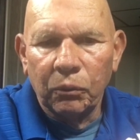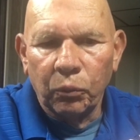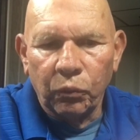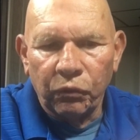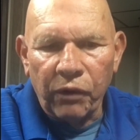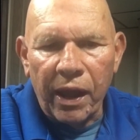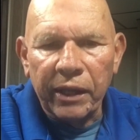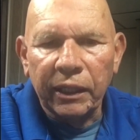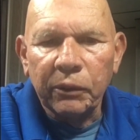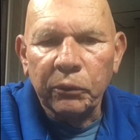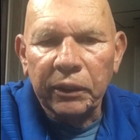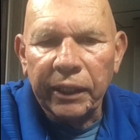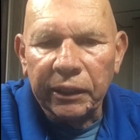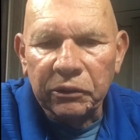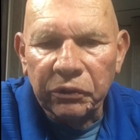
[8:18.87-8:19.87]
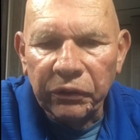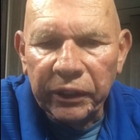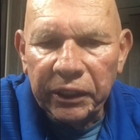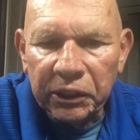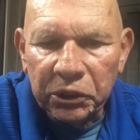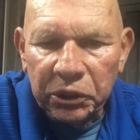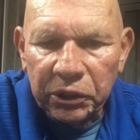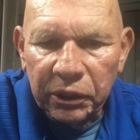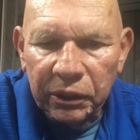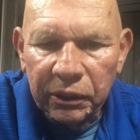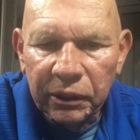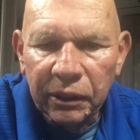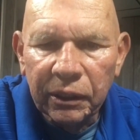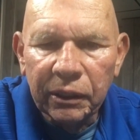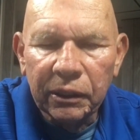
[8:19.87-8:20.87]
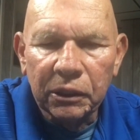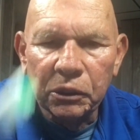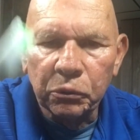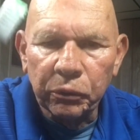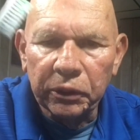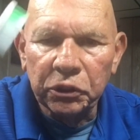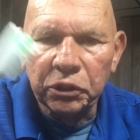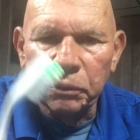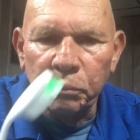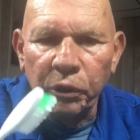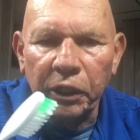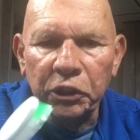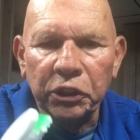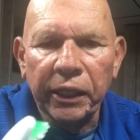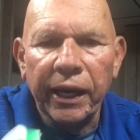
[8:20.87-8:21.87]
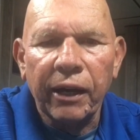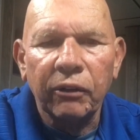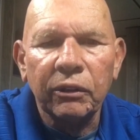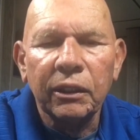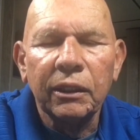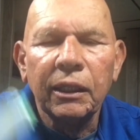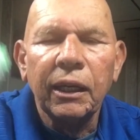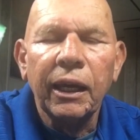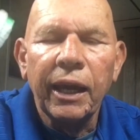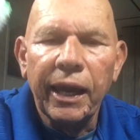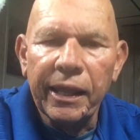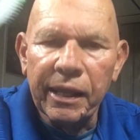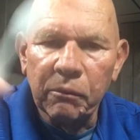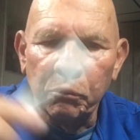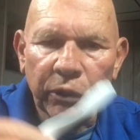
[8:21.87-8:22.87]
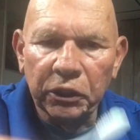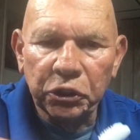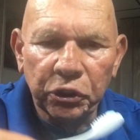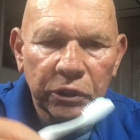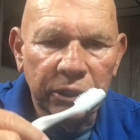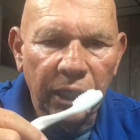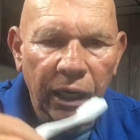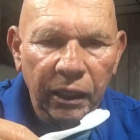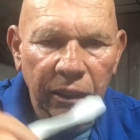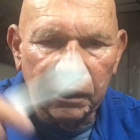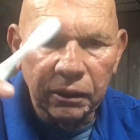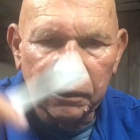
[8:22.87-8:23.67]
Finally, when that's finished, you rinse the brush out and then brush your tongue.